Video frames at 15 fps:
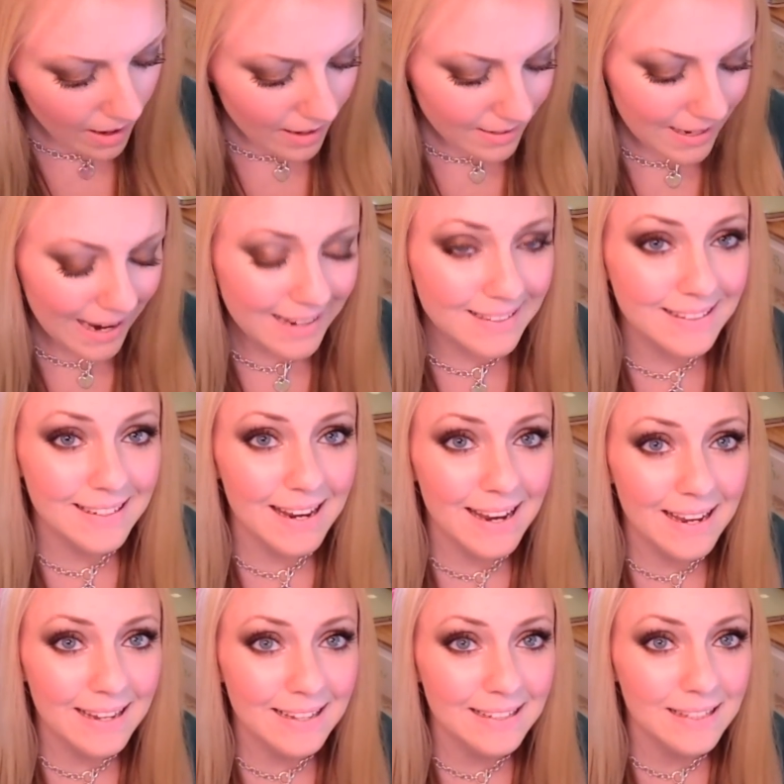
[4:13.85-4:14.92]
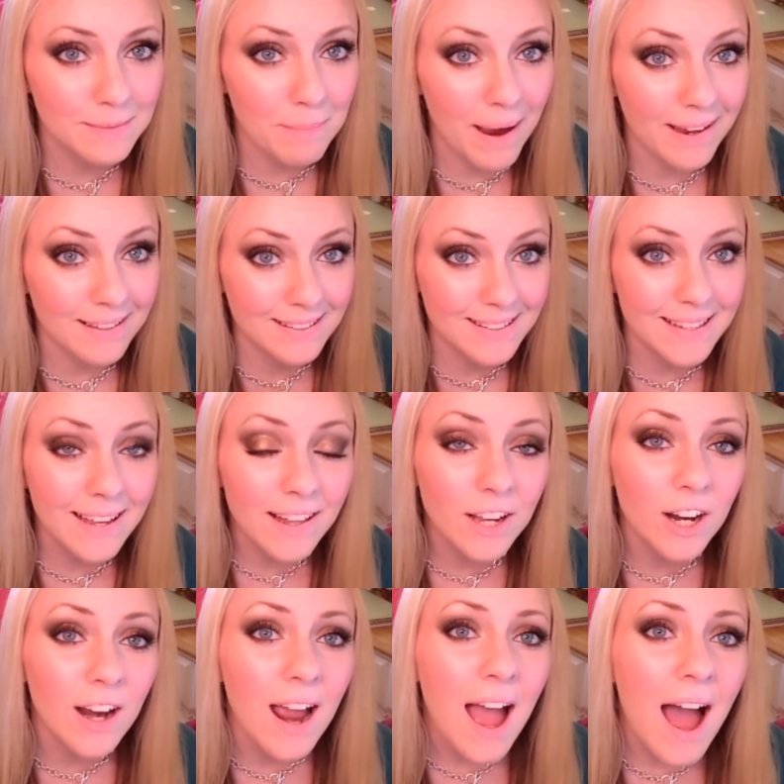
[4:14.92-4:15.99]
Next is my
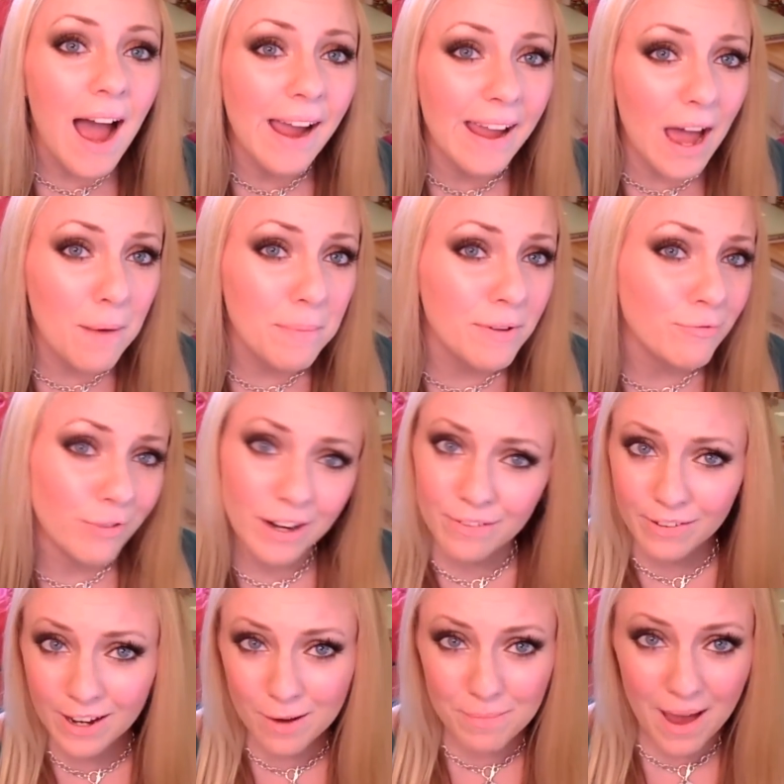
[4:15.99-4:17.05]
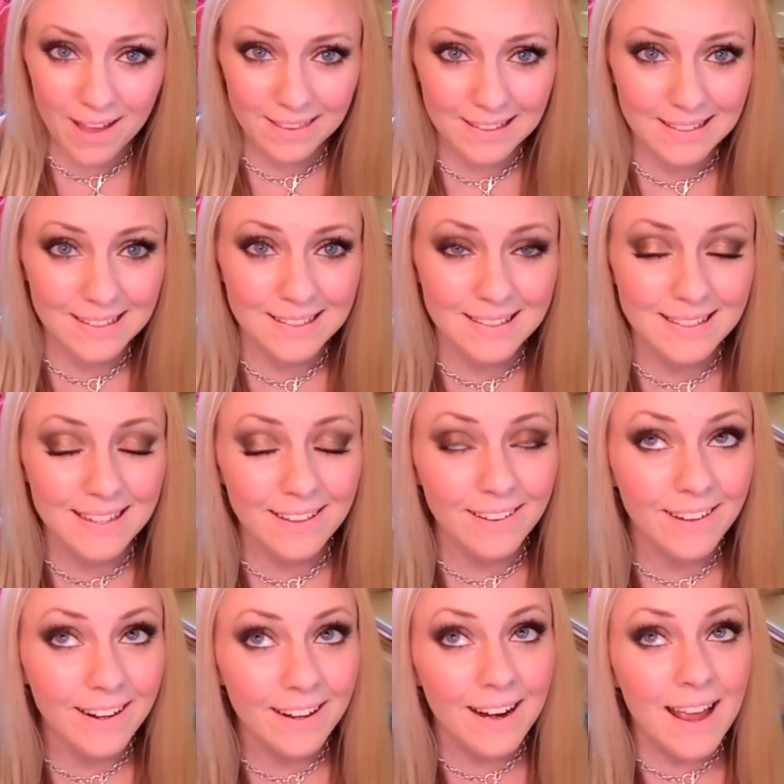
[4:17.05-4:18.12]
concealer. I have been raving about this
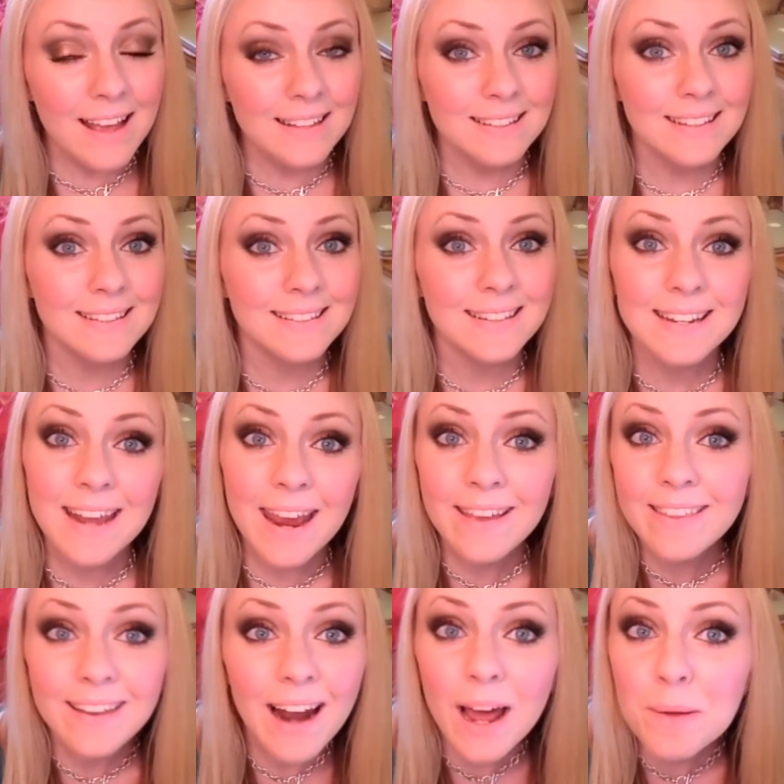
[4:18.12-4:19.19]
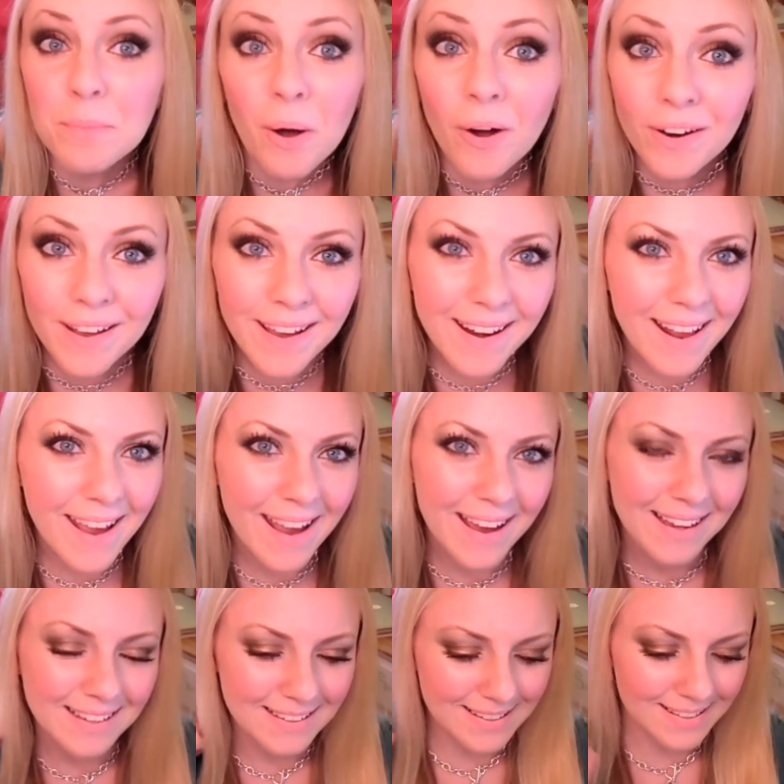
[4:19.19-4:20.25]
concealer since the day that I bought it.
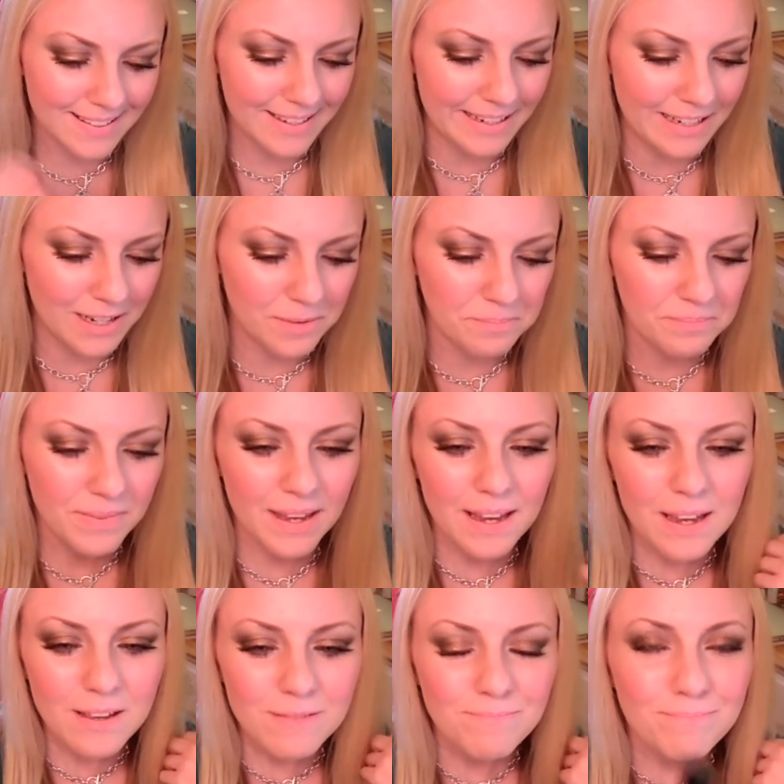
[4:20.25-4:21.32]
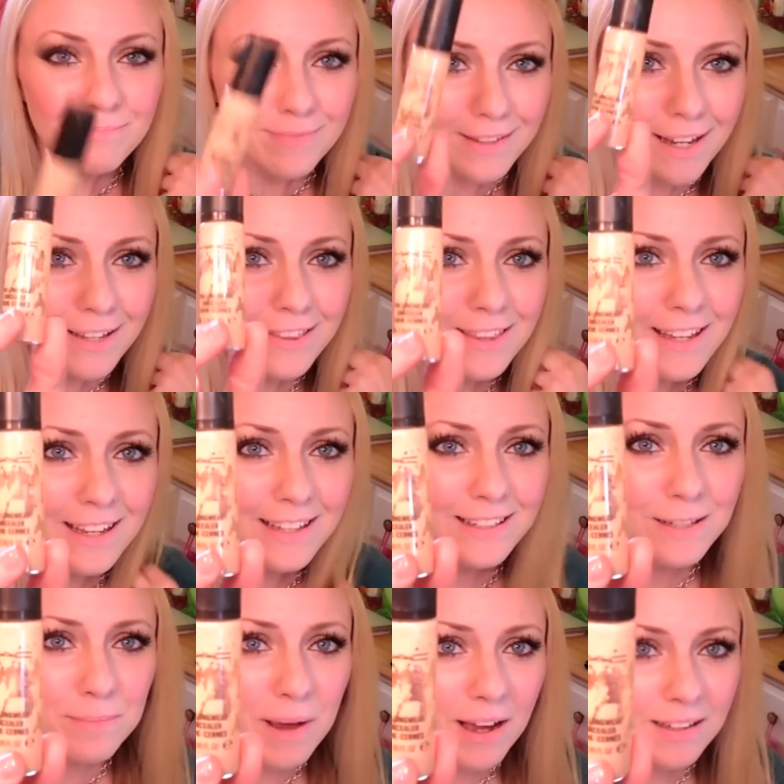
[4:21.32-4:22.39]
And I think
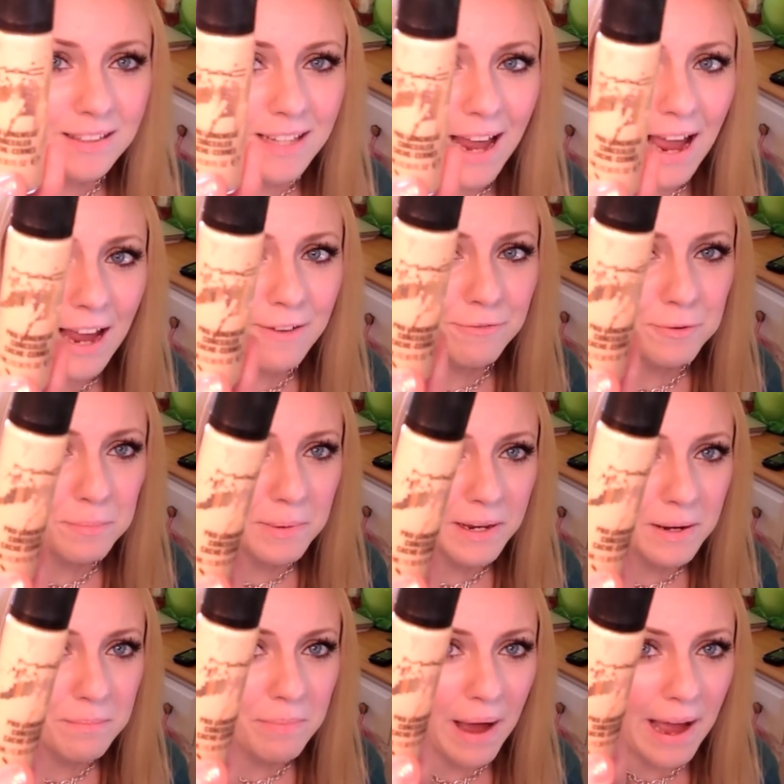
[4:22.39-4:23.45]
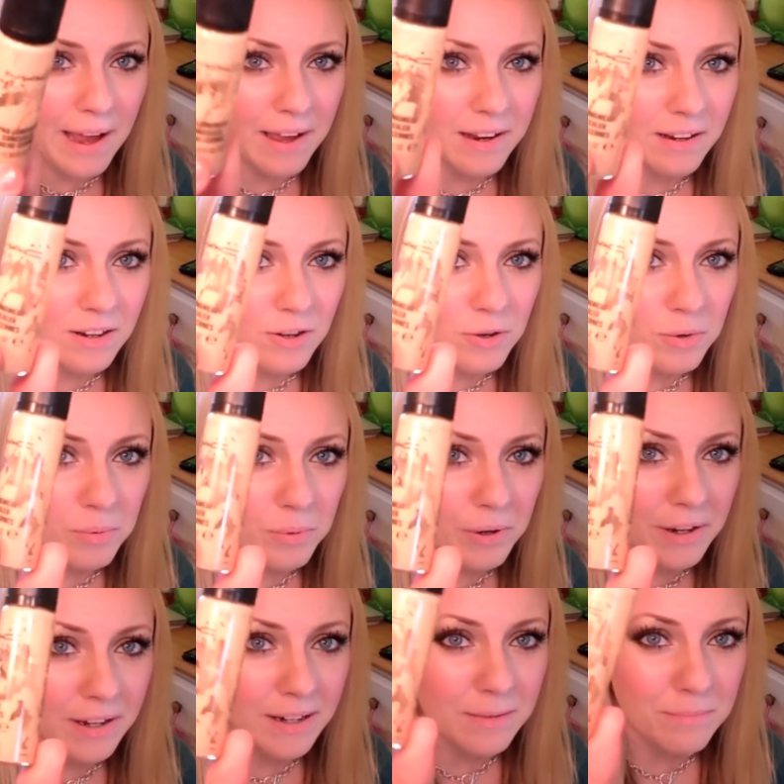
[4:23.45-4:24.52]
it's about time for me to buy a new
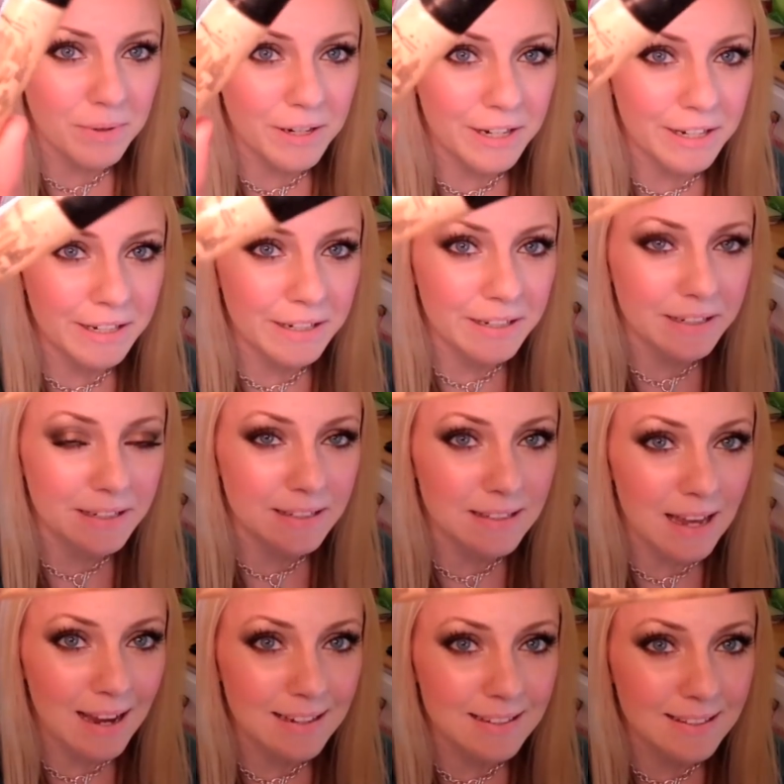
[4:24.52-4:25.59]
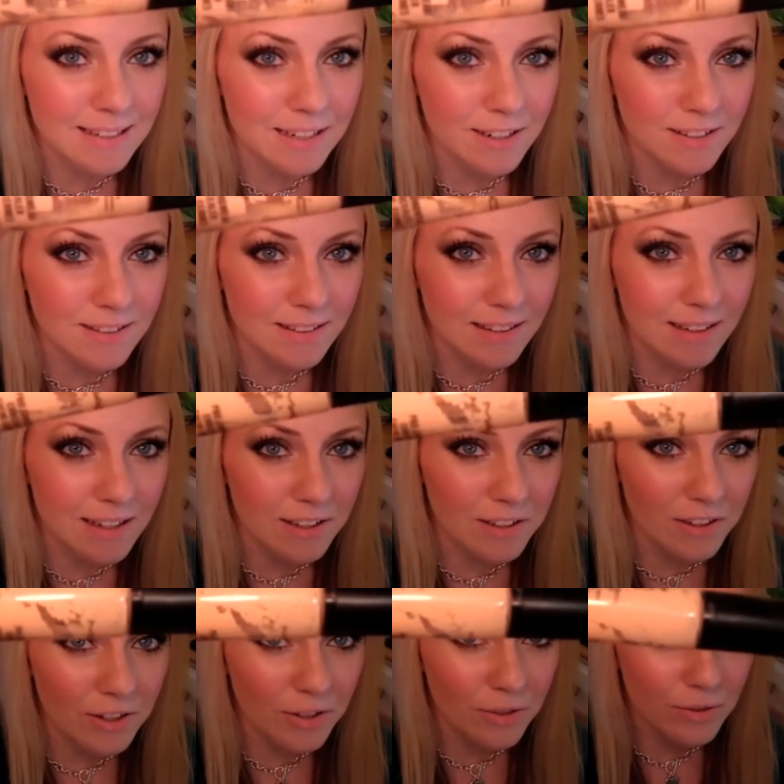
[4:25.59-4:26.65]
one because I seriously
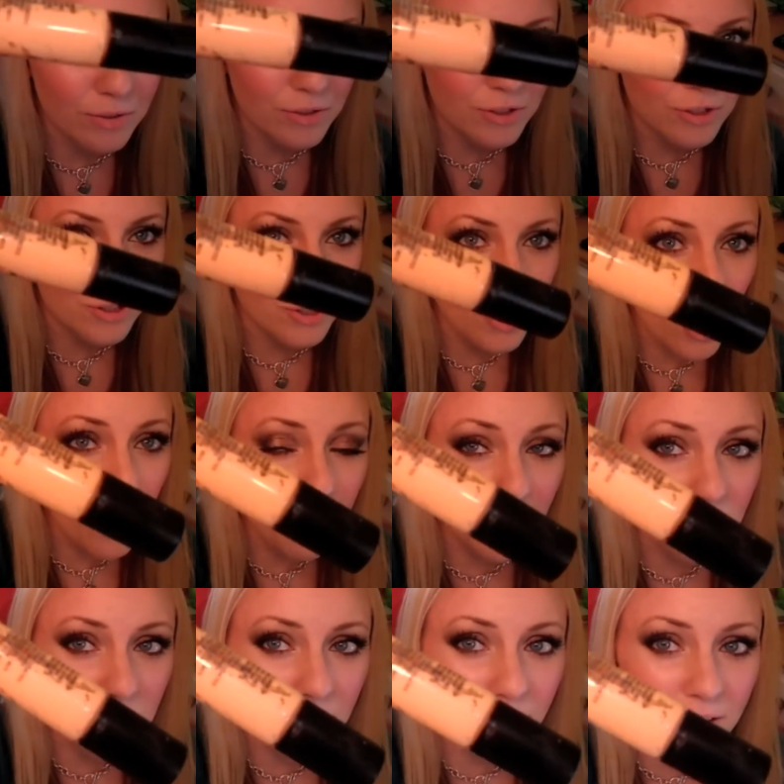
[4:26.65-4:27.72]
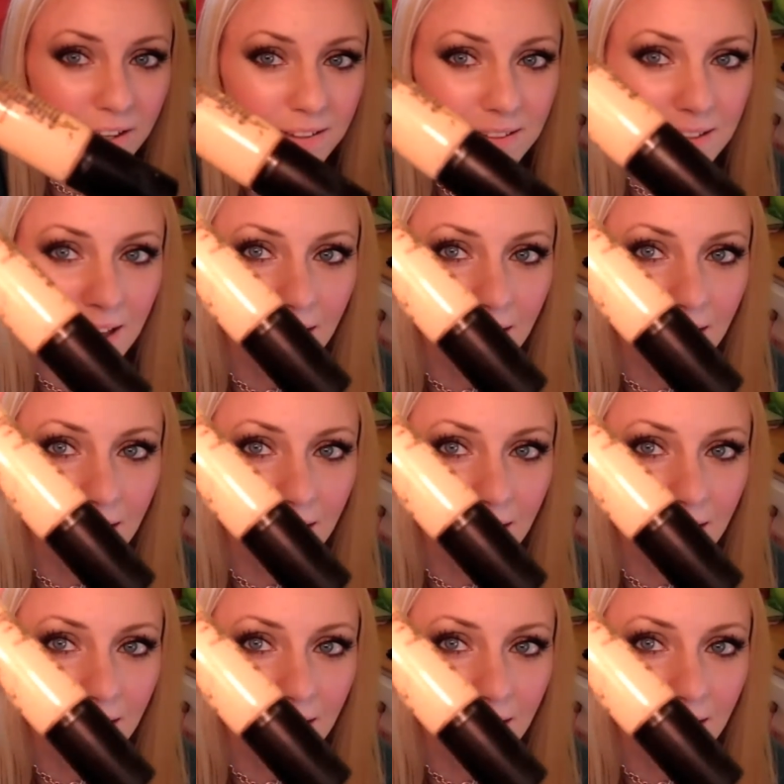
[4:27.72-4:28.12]
use so much of this.